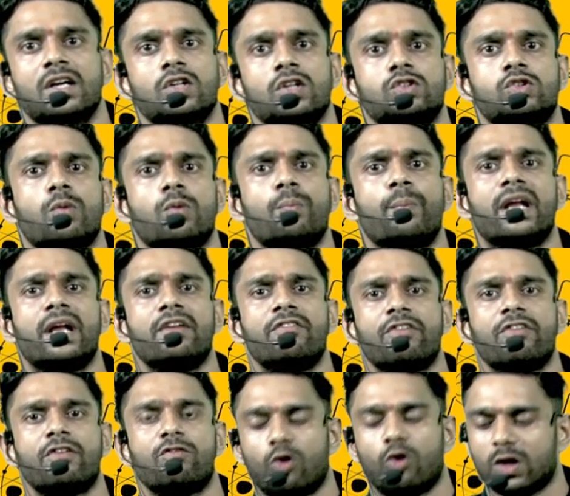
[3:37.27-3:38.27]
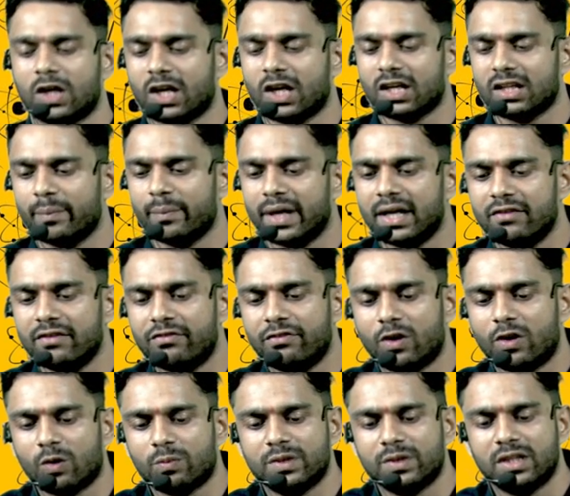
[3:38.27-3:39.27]
so benefit what are the benefit
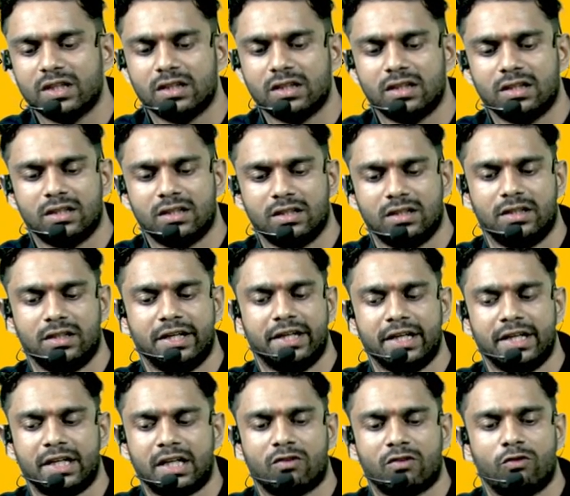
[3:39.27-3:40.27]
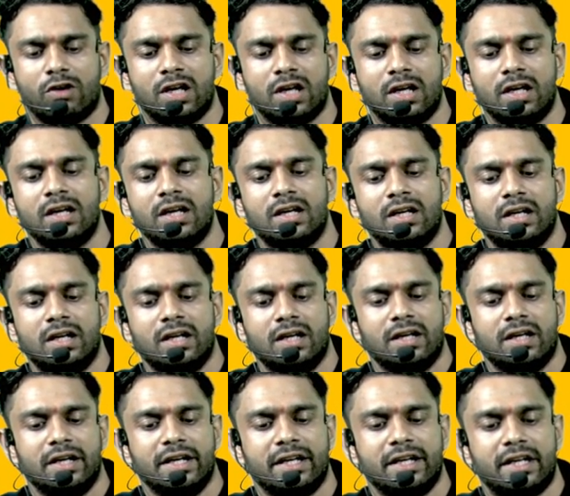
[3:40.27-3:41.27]
of the uh, interval
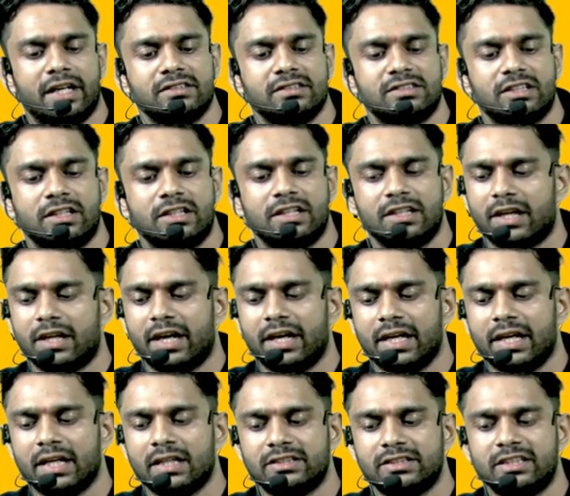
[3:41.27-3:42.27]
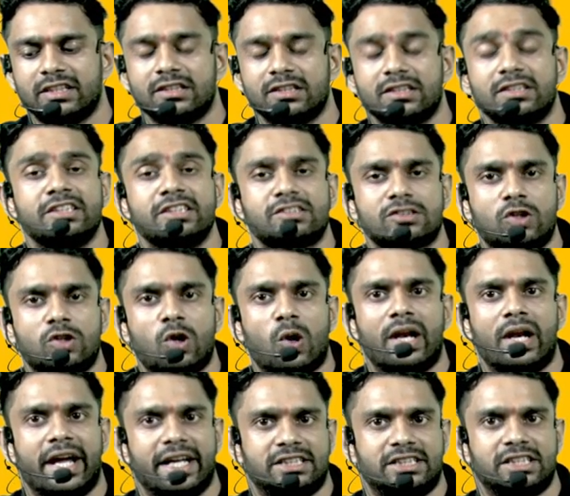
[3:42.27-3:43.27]
intensity training this, is called
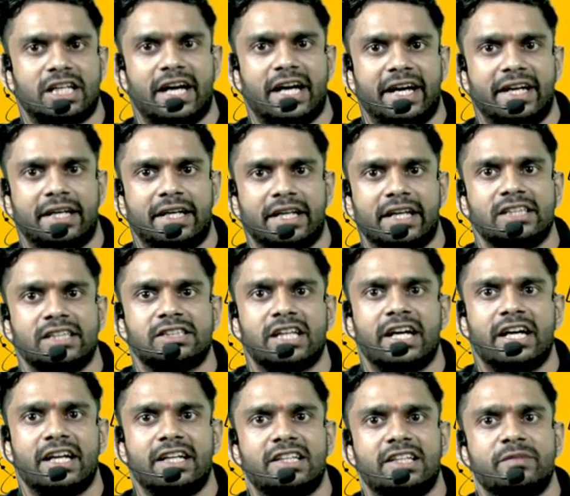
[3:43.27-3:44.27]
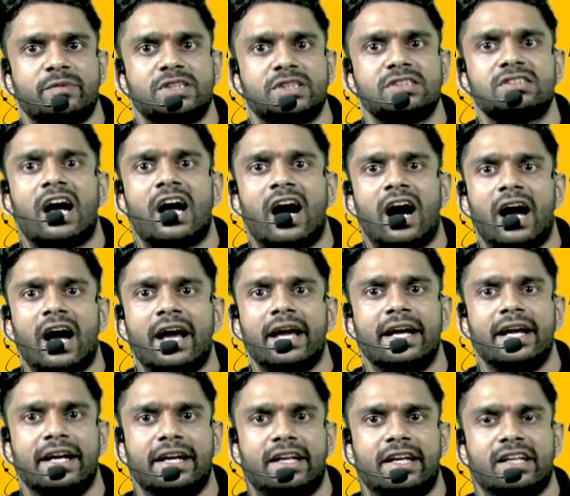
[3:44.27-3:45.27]
HIIT HIIT means high
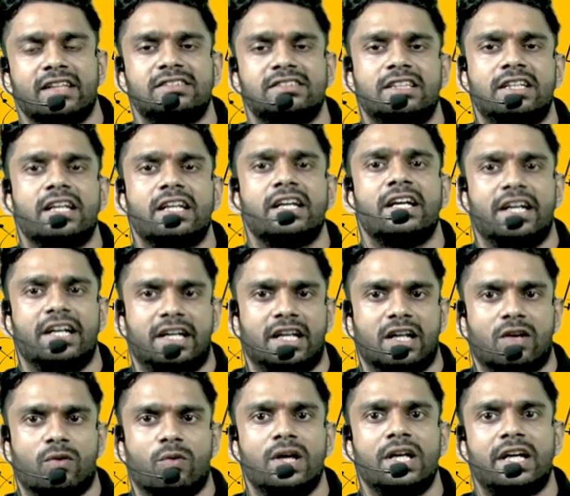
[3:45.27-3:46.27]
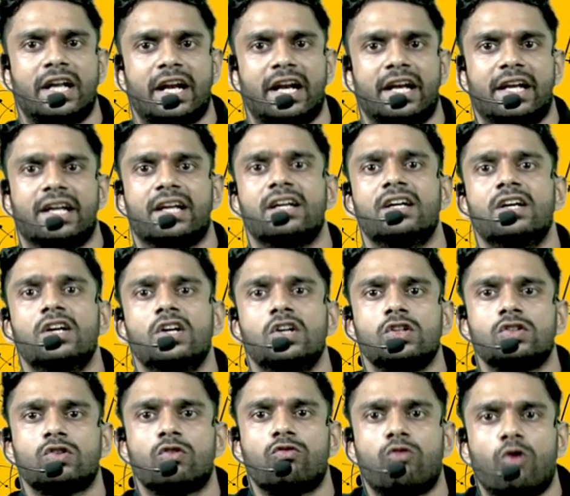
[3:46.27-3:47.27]
intensity interval training
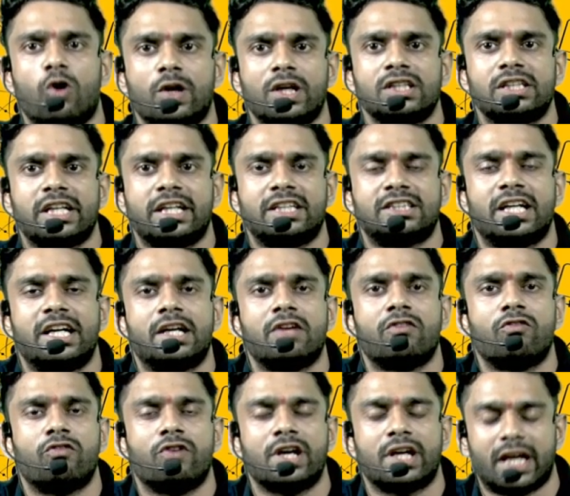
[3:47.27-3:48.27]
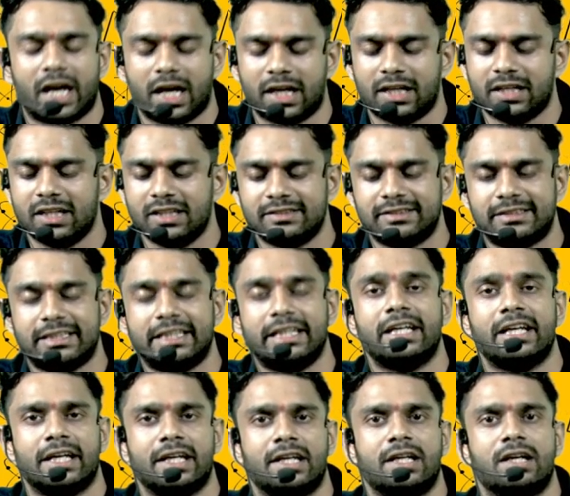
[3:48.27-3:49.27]
so what is HIIT we can
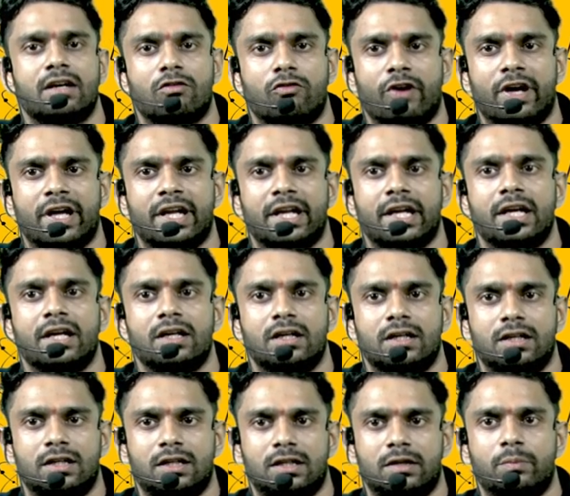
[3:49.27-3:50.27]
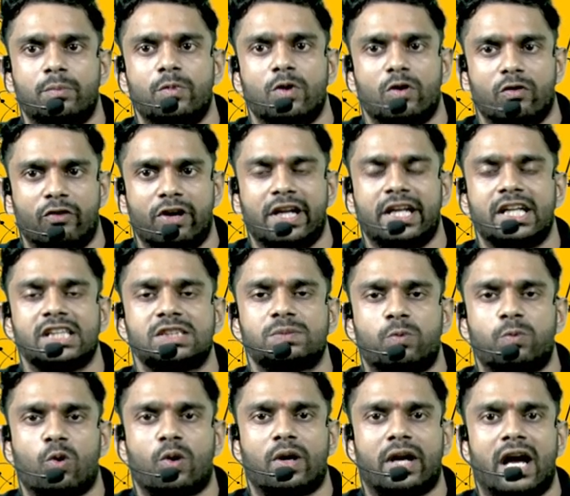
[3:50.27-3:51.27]
see in a very uh, various
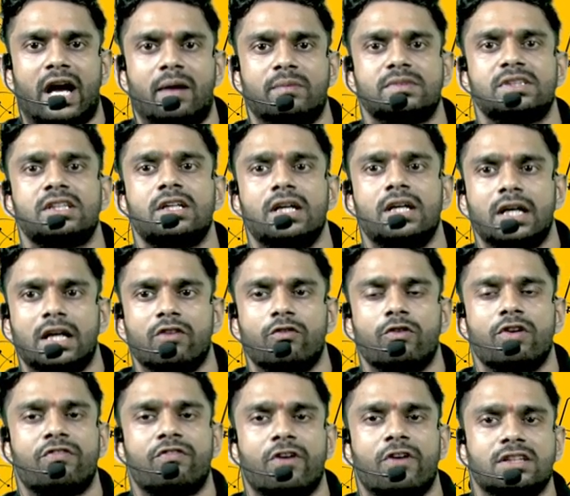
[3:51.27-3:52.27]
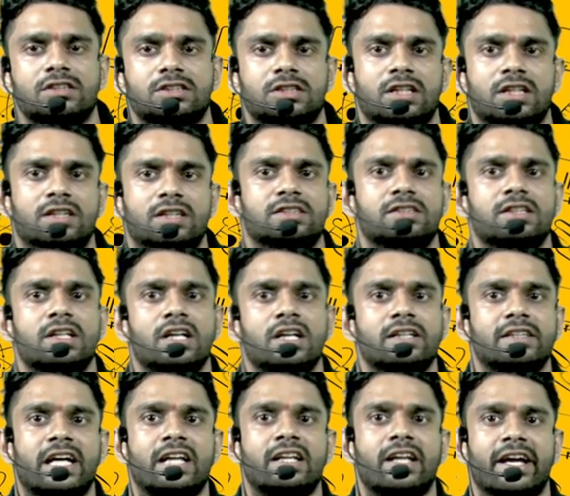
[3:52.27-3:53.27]
programs TV functions
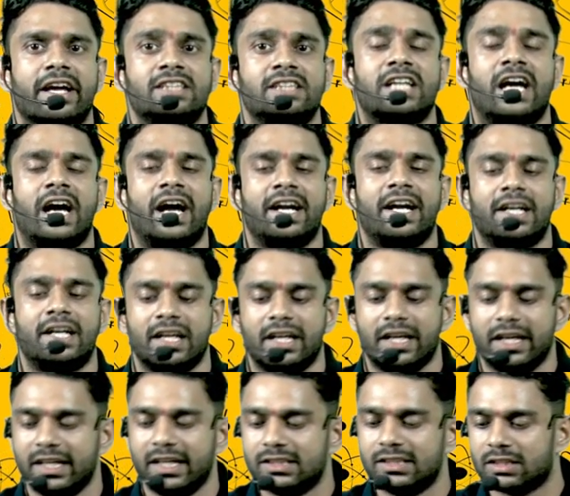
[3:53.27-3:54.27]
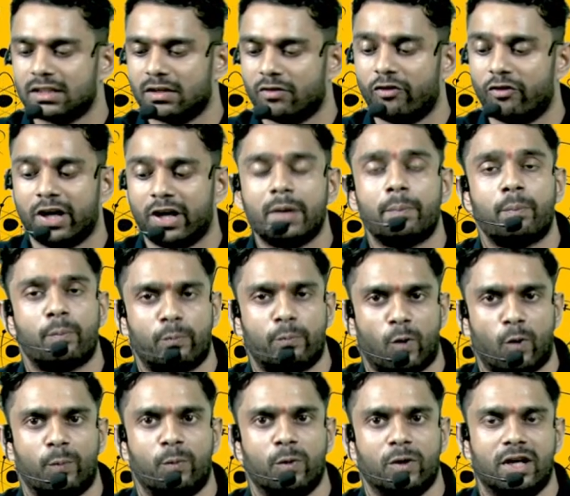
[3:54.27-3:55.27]
that HIIT is very
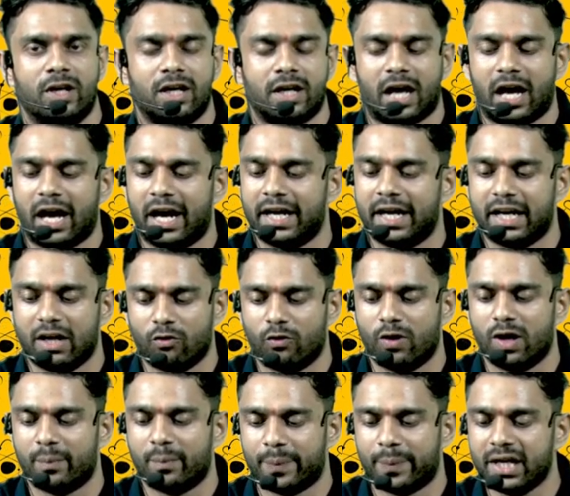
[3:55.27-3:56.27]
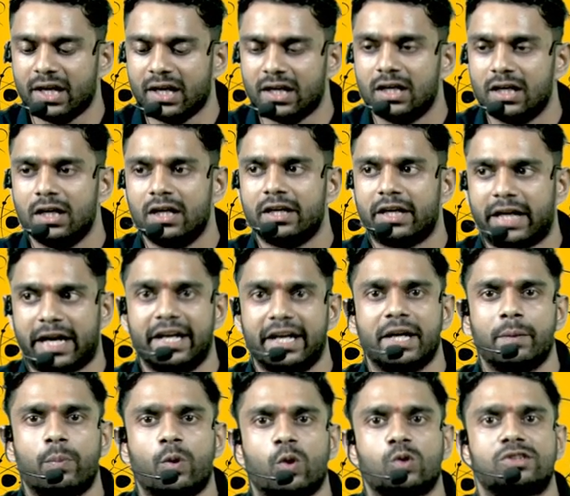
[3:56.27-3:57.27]
popular and developing
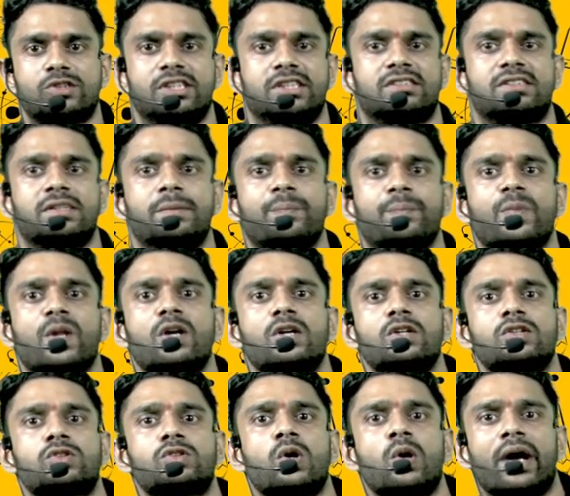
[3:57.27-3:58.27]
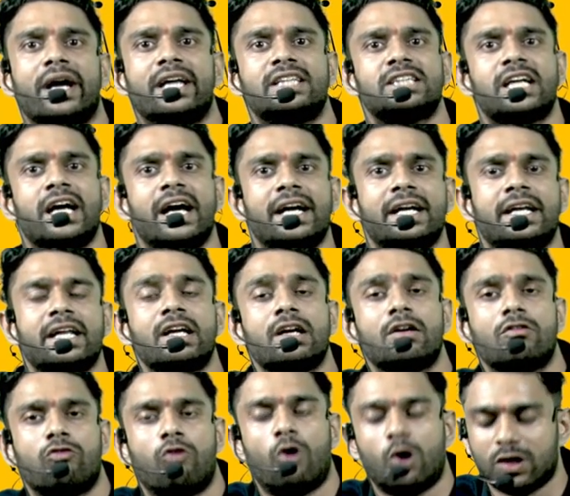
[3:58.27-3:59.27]
training process so HIIT
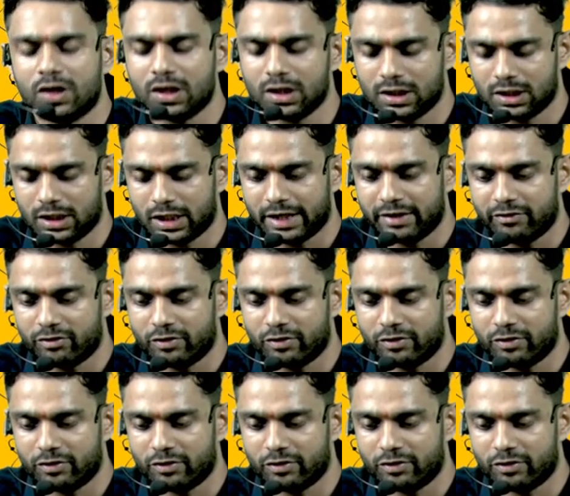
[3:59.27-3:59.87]
what uh,